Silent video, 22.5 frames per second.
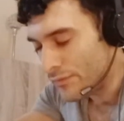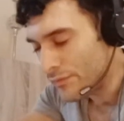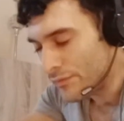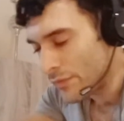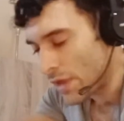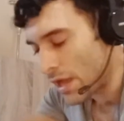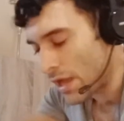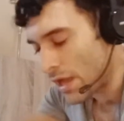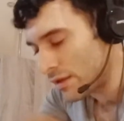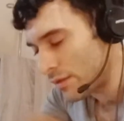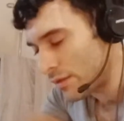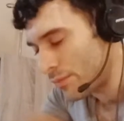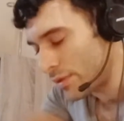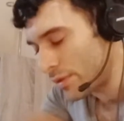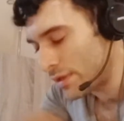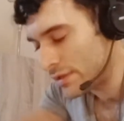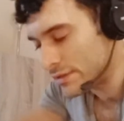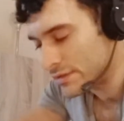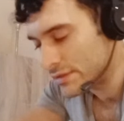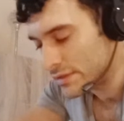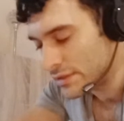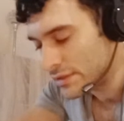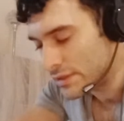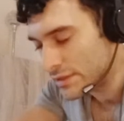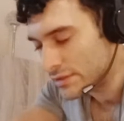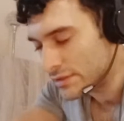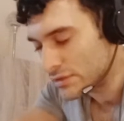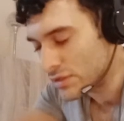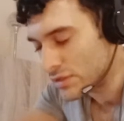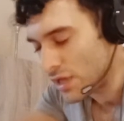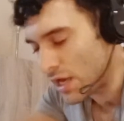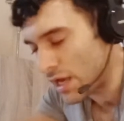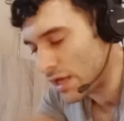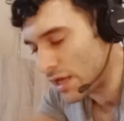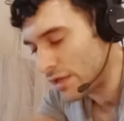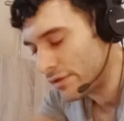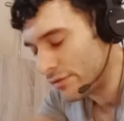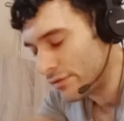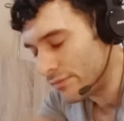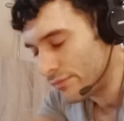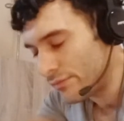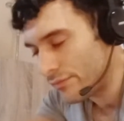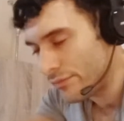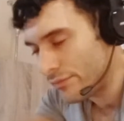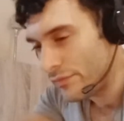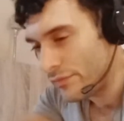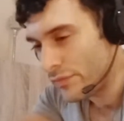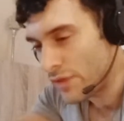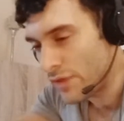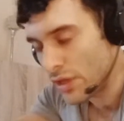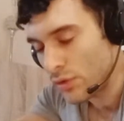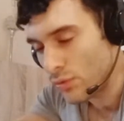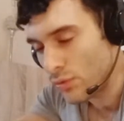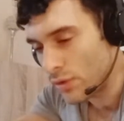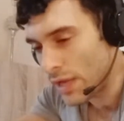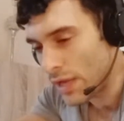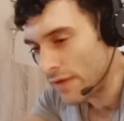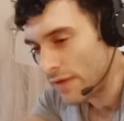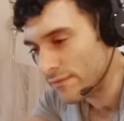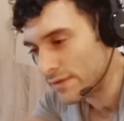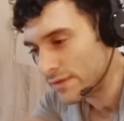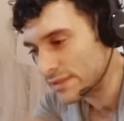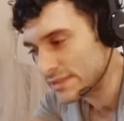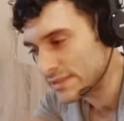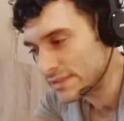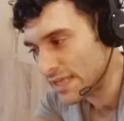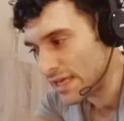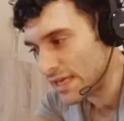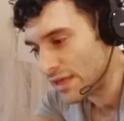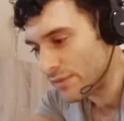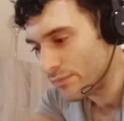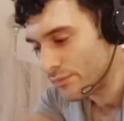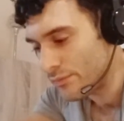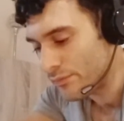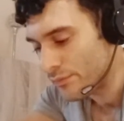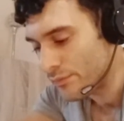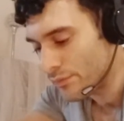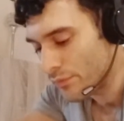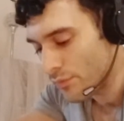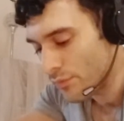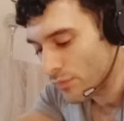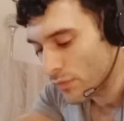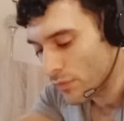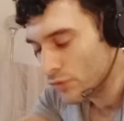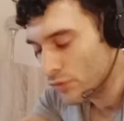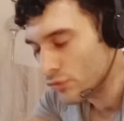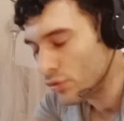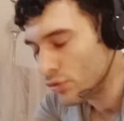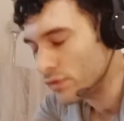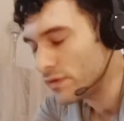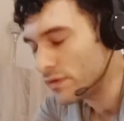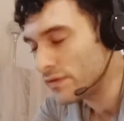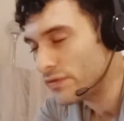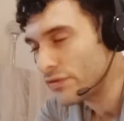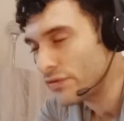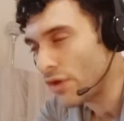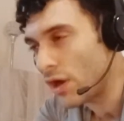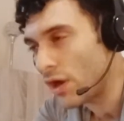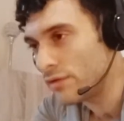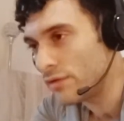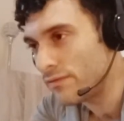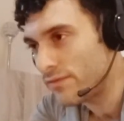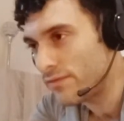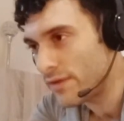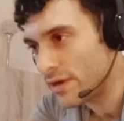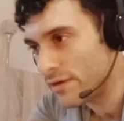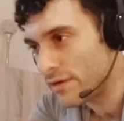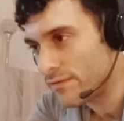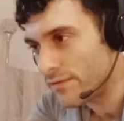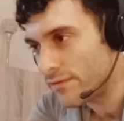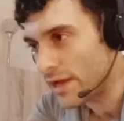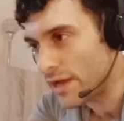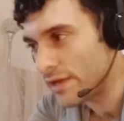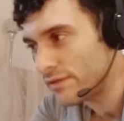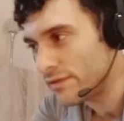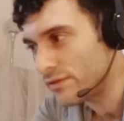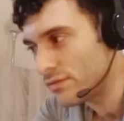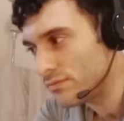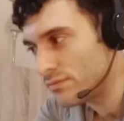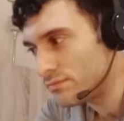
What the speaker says: and the Palestinian side, they don't have the same. So this is an unfair fight.